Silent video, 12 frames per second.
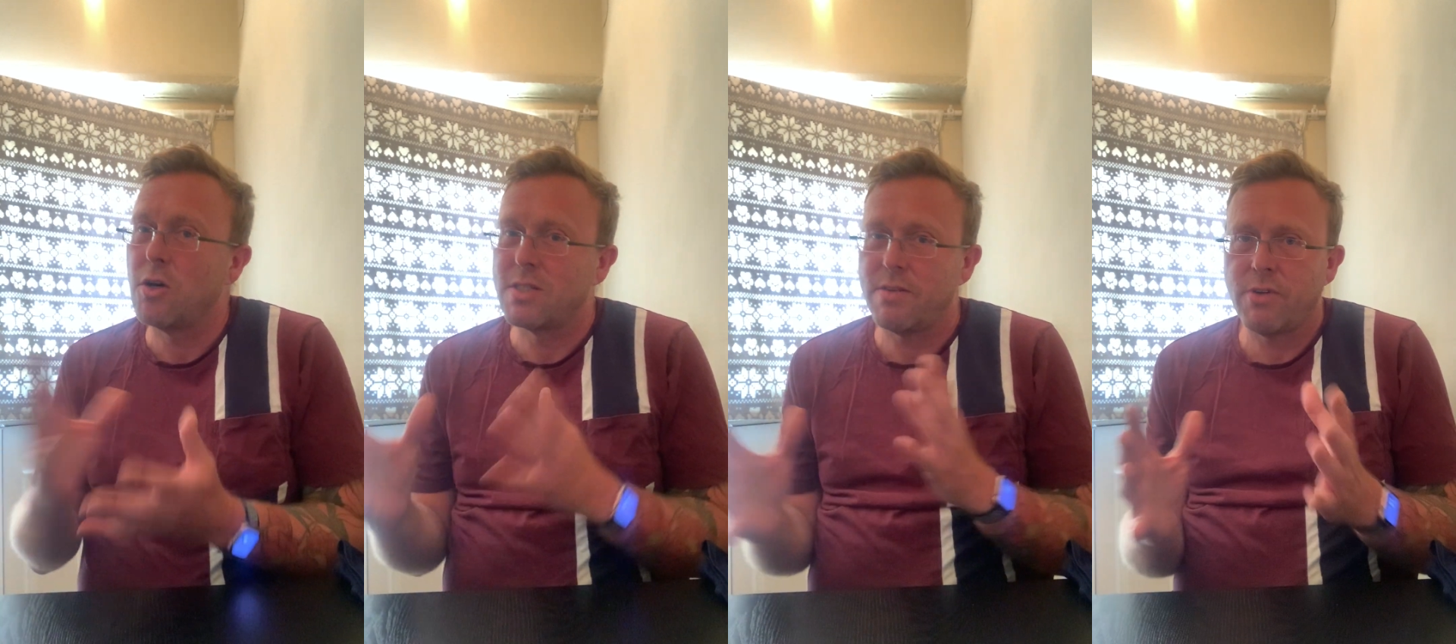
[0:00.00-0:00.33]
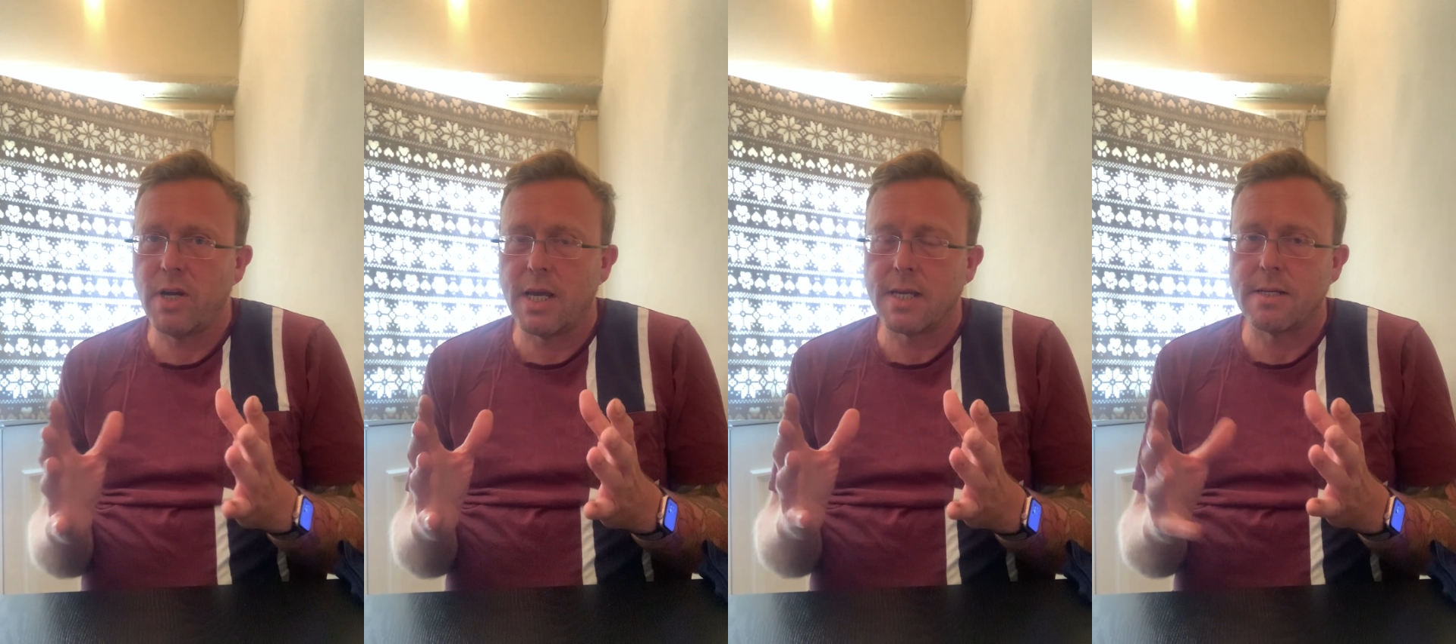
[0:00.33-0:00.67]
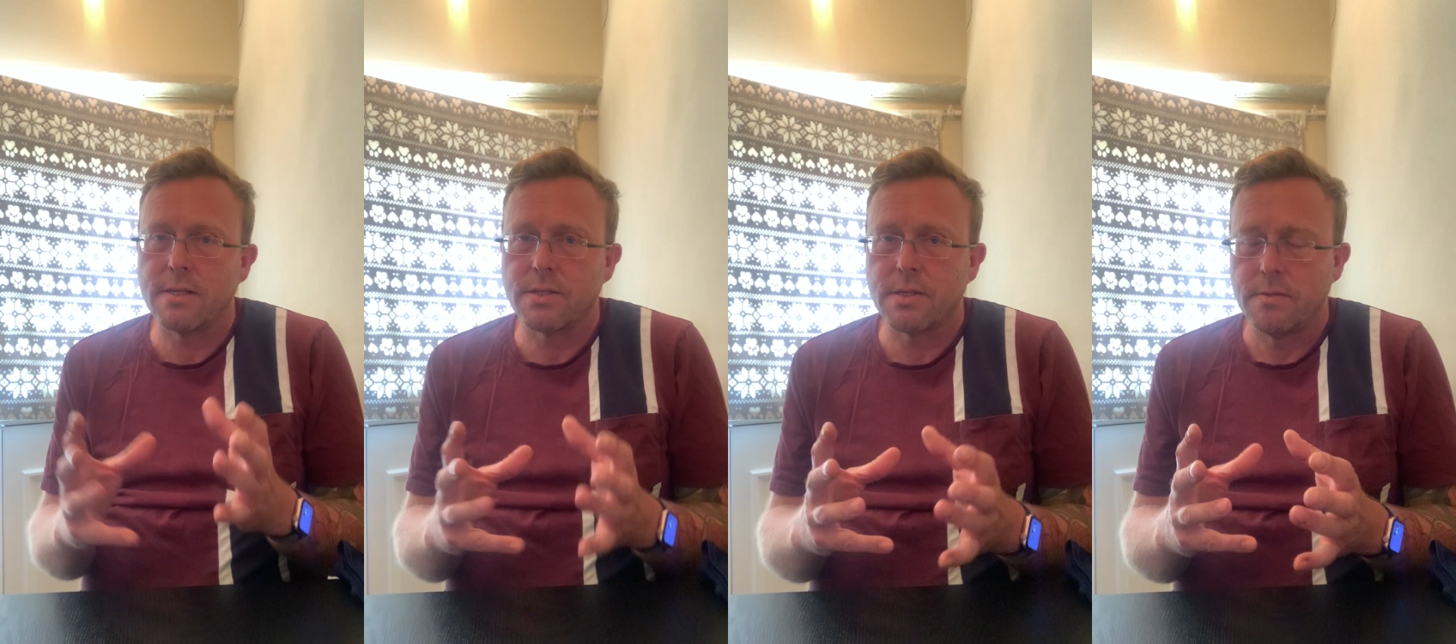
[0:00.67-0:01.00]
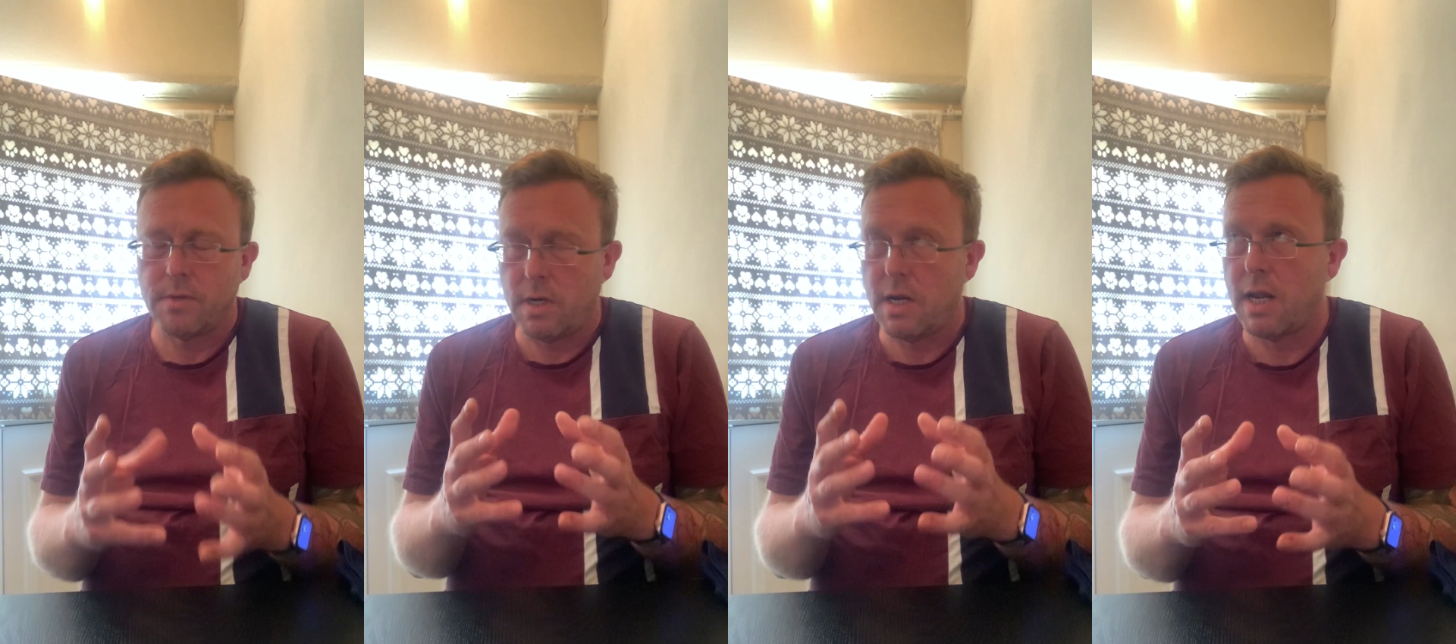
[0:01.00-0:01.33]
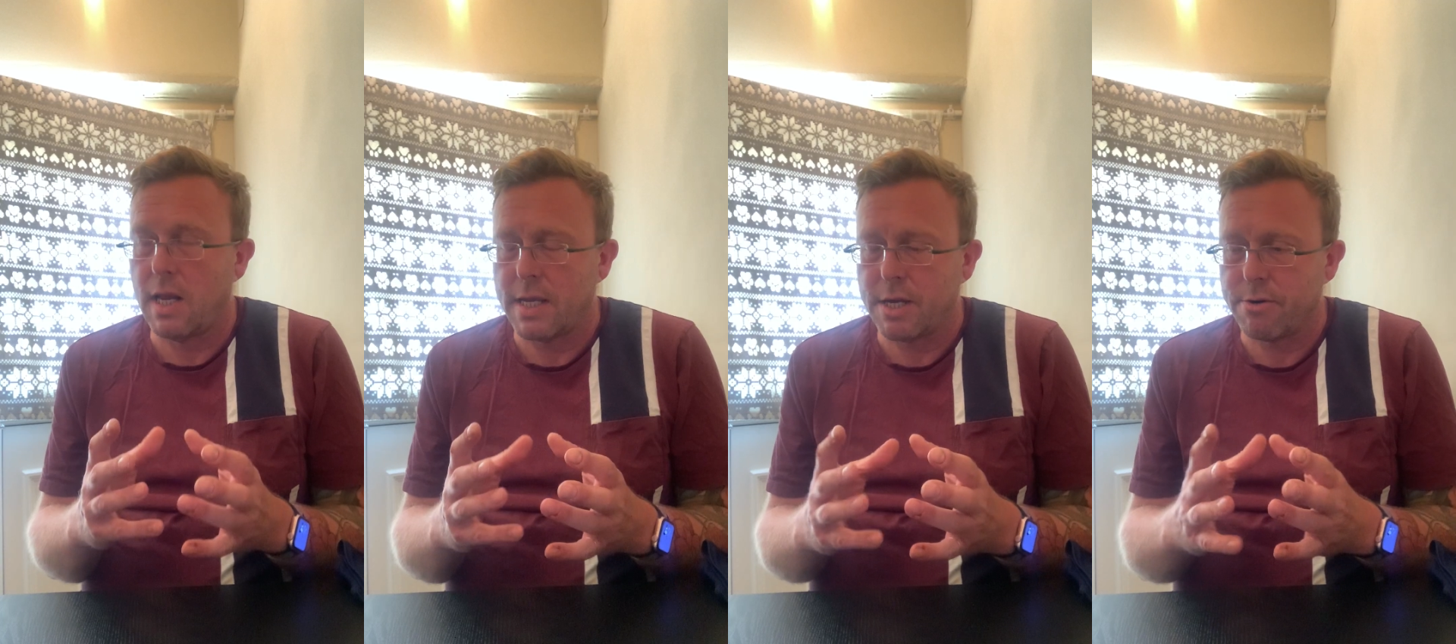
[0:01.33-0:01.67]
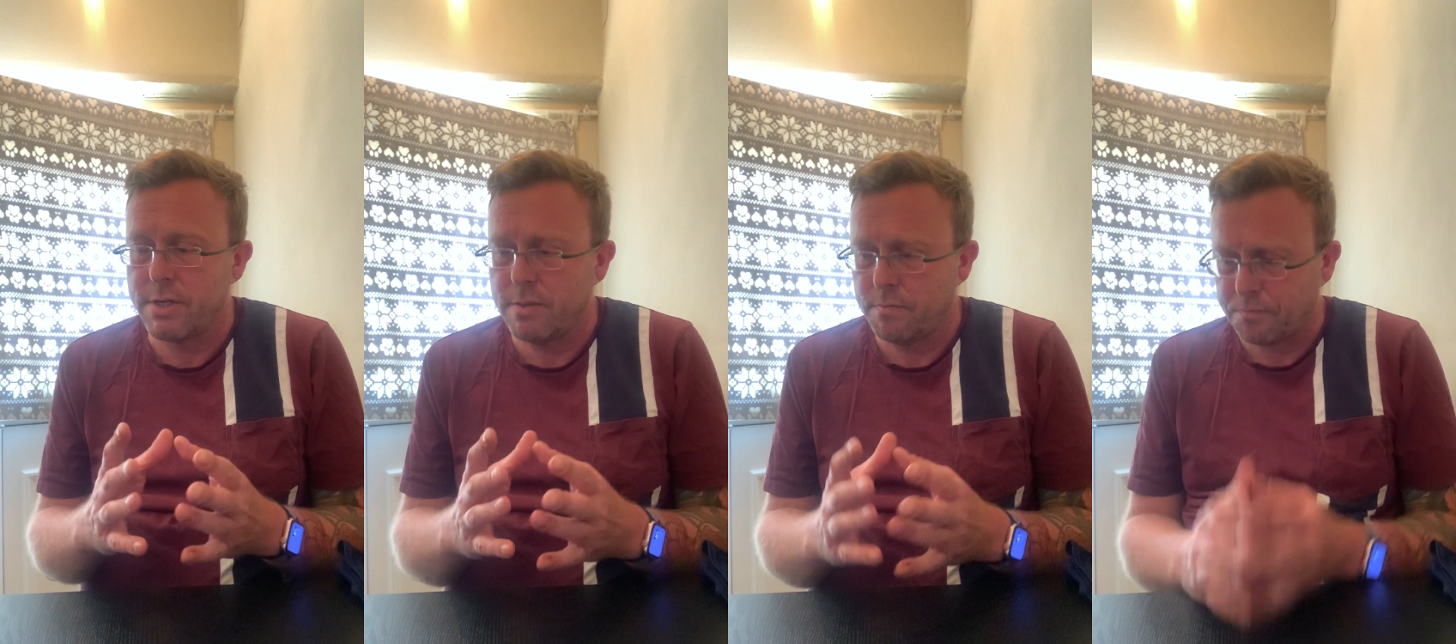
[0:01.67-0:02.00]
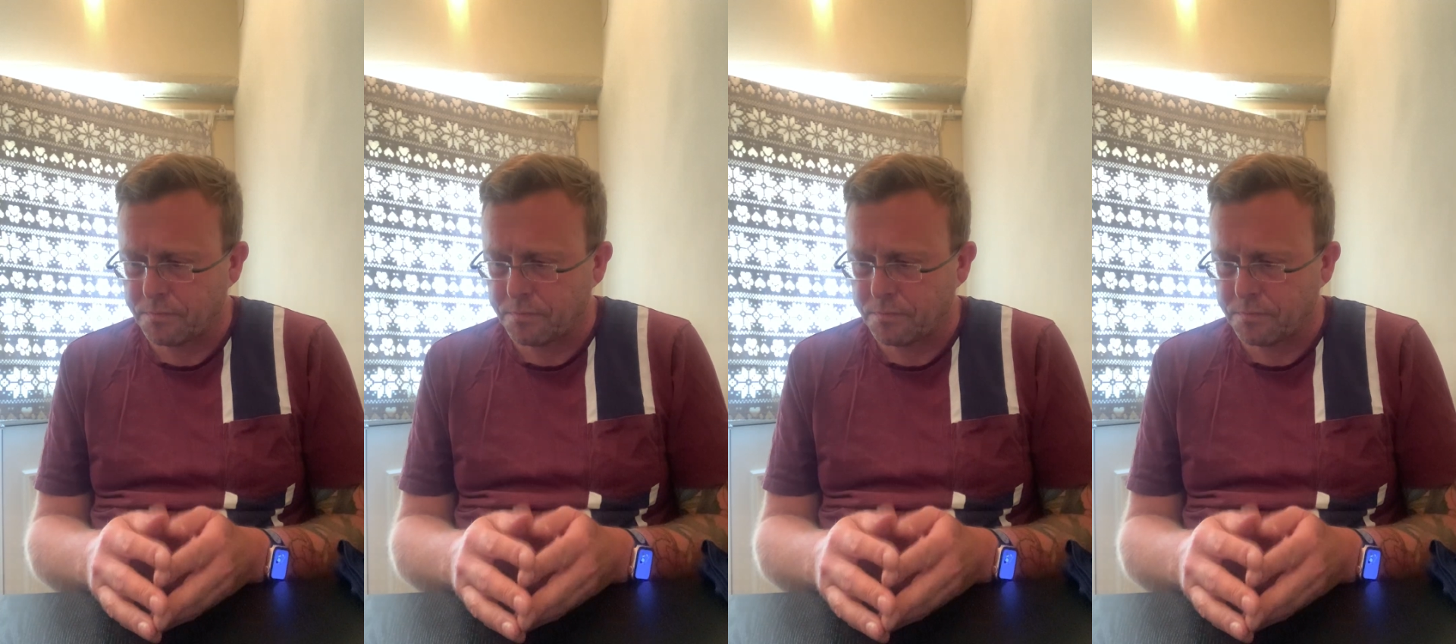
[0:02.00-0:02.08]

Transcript: different lycras